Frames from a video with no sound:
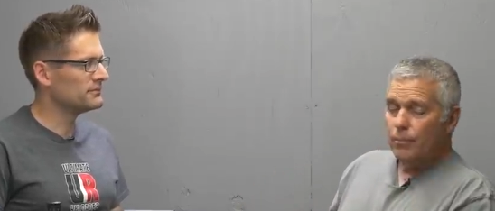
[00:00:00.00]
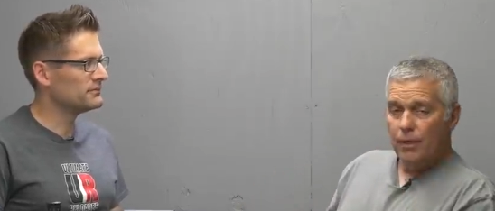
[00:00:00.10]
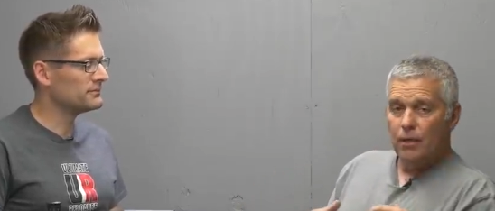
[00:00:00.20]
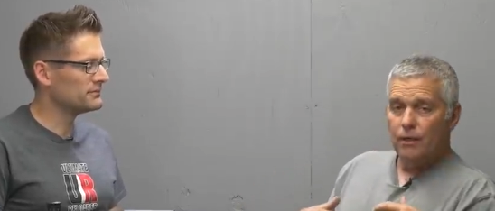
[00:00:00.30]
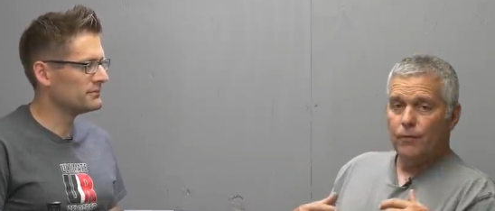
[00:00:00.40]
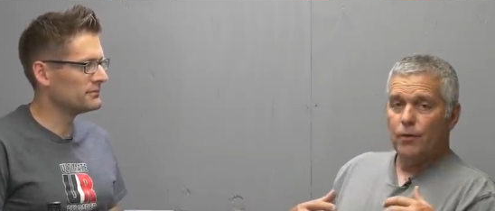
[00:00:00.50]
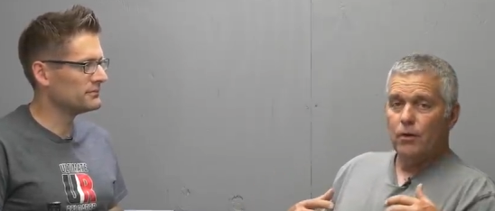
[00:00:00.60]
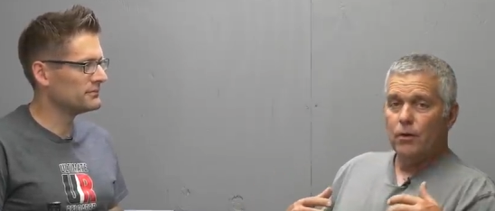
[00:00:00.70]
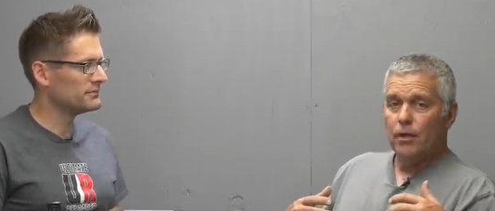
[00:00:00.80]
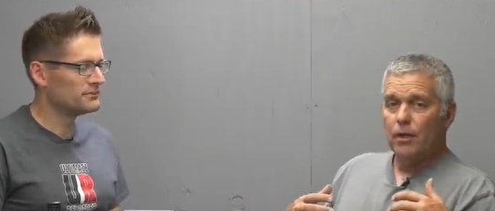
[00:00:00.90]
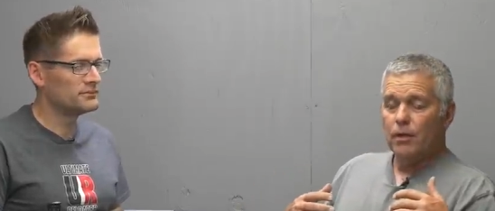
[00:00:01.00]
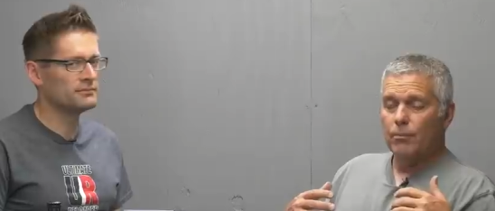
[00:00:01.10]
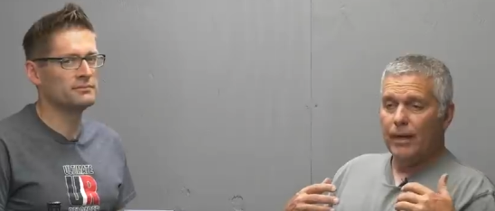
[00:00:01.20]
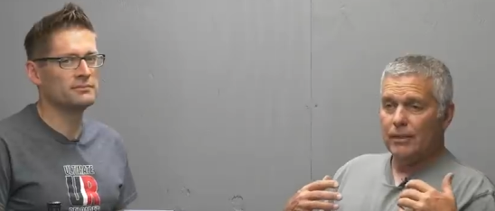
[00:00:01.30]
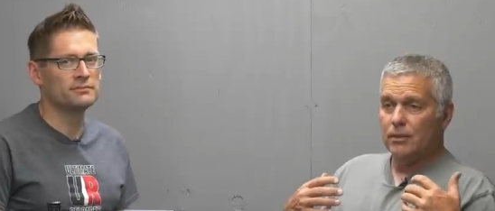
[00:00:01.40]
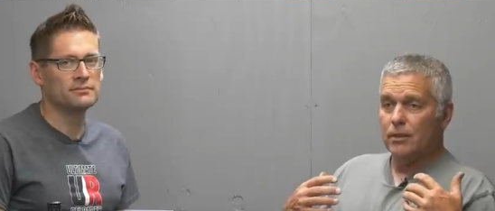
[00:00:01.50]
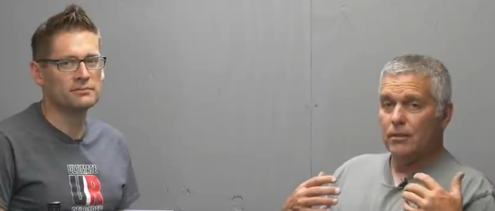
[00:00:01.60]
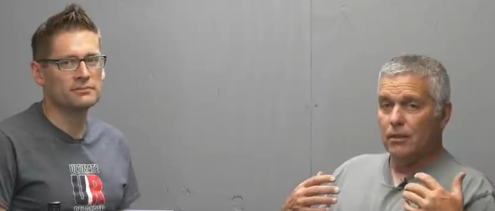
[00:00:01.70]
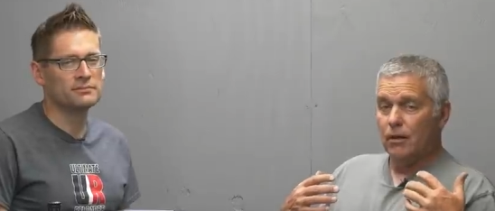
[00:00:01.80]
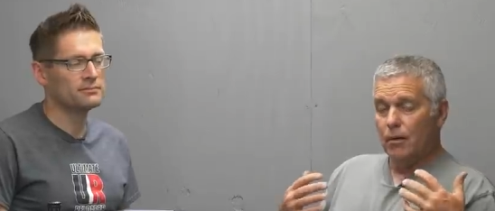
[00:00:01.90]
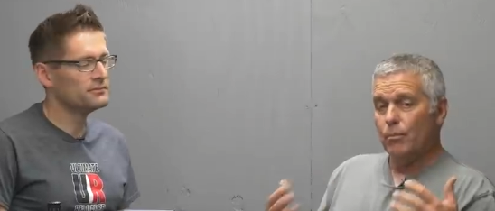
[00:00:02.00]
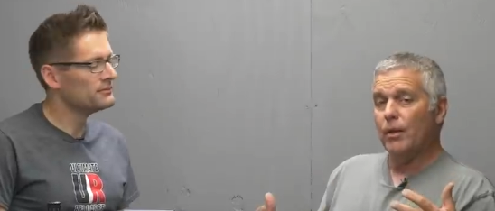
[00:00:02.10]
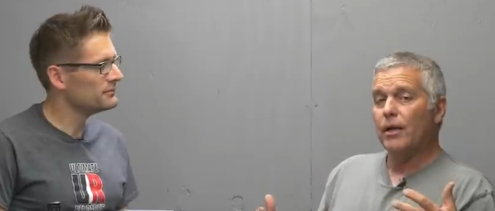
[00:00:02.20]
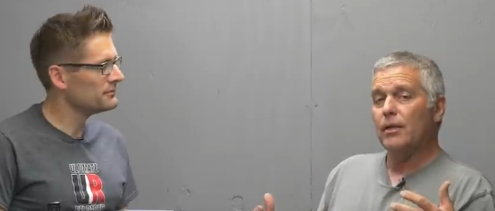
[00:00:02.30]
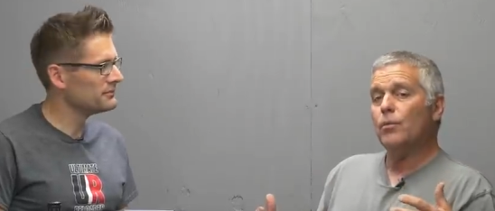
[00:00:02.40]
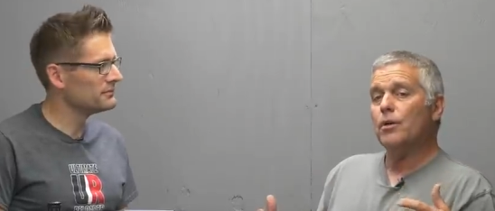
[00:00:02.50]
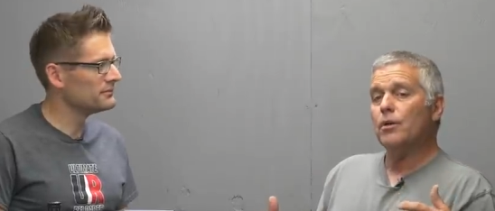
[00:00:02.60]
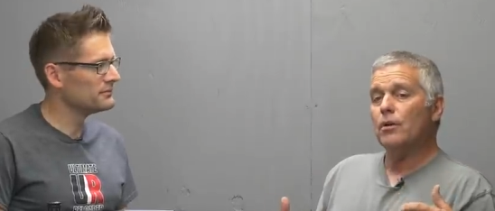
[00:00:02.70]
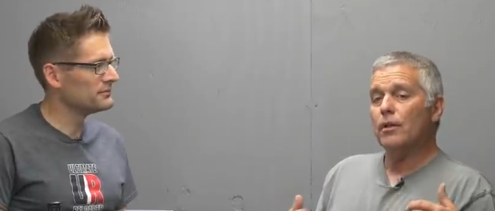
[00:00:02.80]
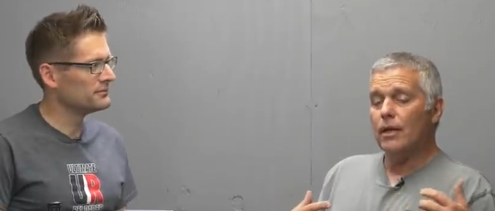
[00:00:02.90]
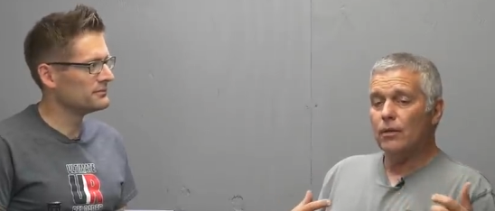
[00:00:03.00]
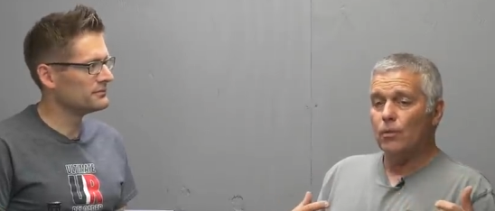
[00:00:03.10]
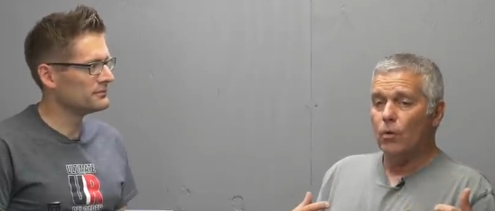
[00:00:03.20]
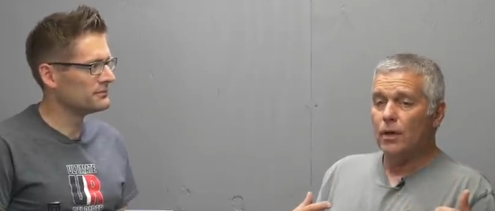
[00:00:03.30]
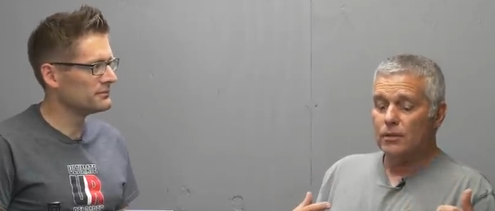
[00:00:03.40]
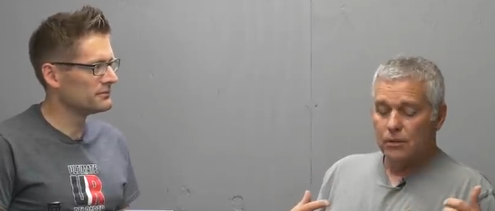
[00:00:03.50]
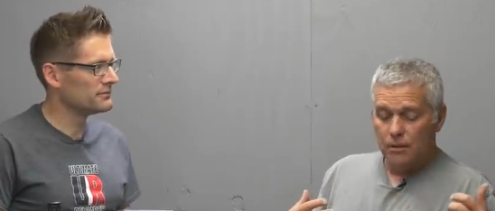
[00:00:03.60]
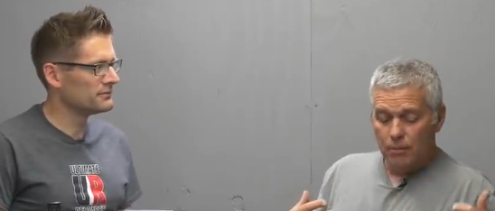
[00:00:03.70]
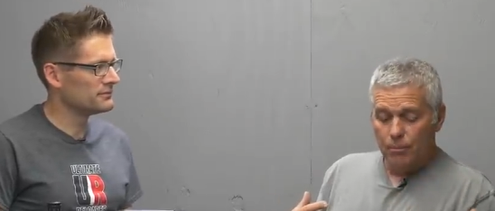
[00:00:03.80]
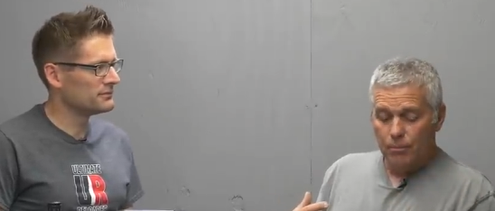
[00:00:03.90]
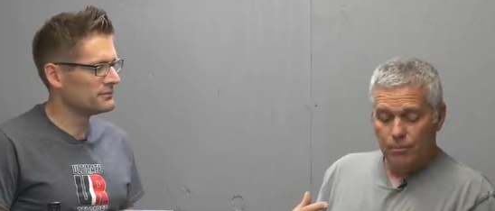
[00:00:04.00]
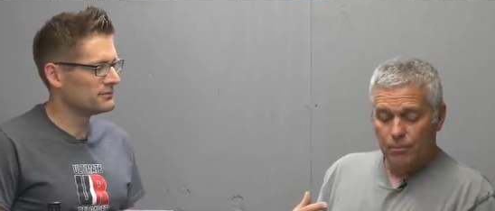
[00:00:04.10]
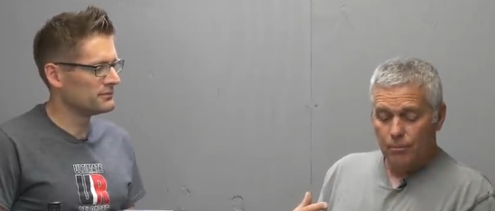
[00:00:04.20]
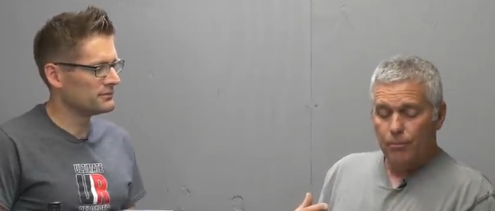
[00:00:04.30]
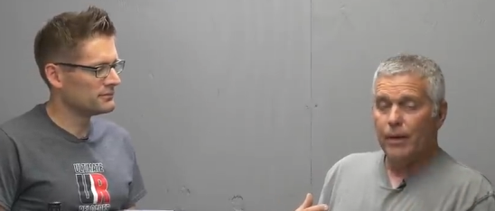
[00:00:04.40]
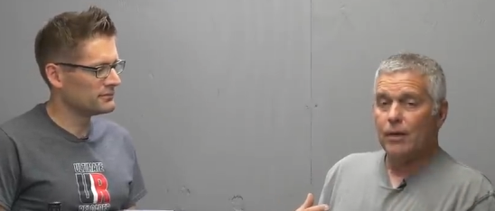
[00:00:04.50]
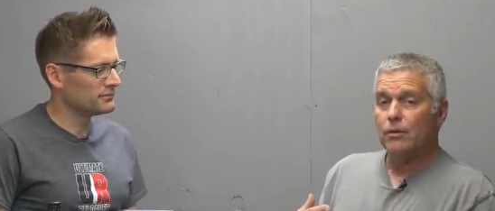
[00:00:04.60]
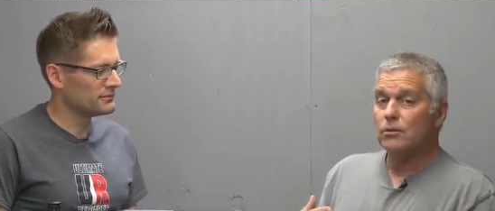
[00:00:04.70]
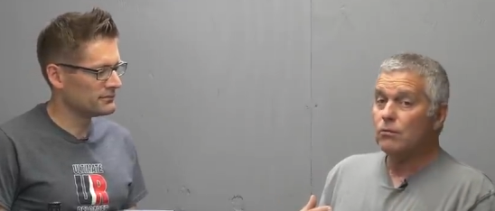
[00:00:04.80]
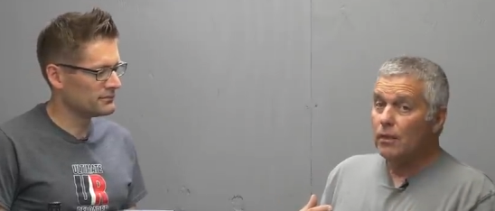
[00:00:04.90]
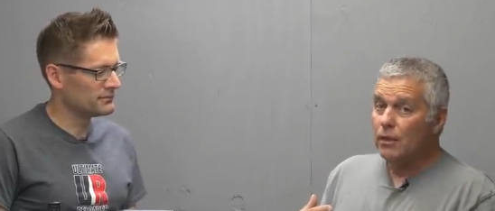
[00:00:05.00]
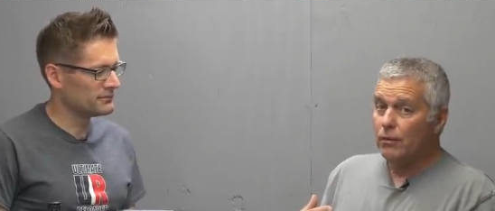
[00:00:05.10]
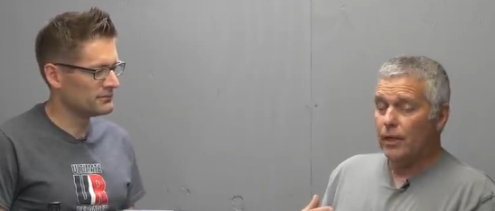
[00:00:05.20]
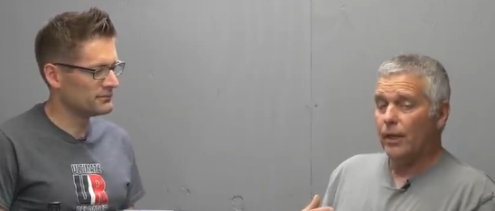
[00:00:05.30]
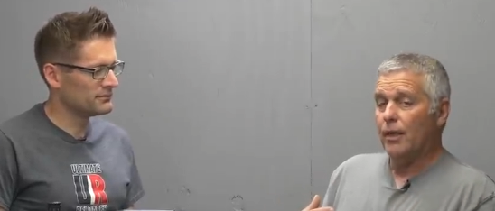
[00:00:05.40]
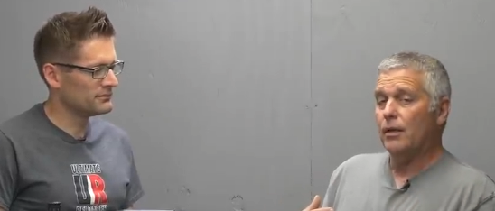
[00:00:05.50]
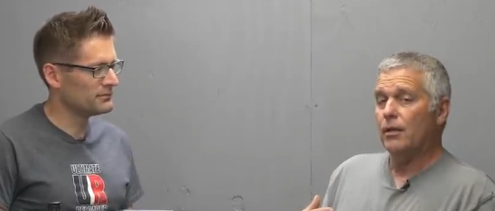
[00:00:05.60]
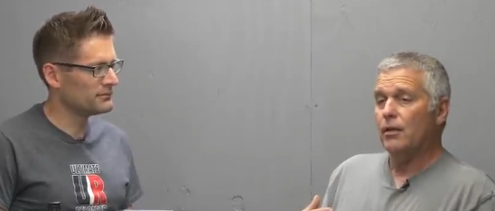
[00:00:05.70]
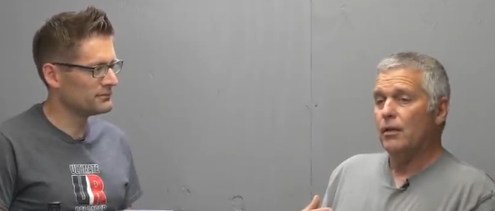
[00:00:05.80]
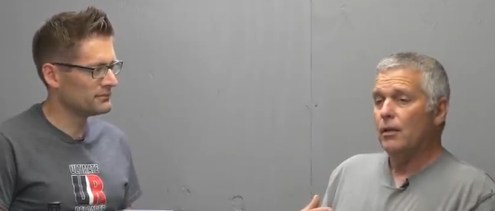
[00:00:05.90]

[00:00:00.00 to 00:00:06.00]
Speaker 1: But if you're in a mm. match that they're not blind where you're allowed to watch, then is a really really handy.